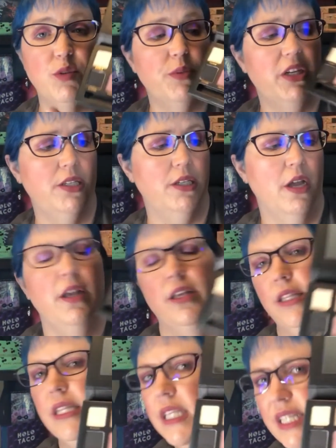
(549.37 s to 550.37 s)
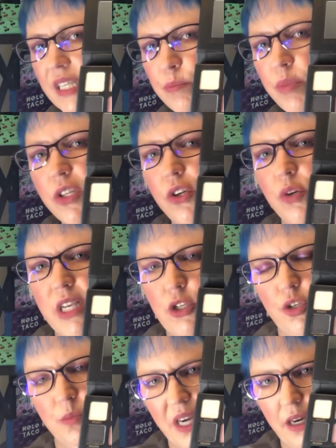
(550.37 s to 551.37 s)
Plus, this blue
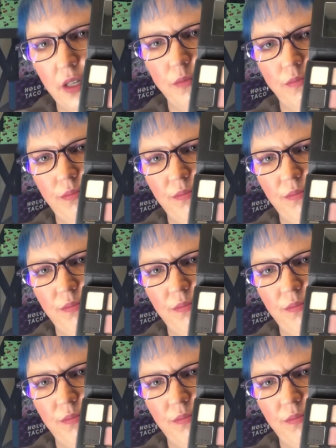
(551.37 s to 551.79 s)
matches my hair.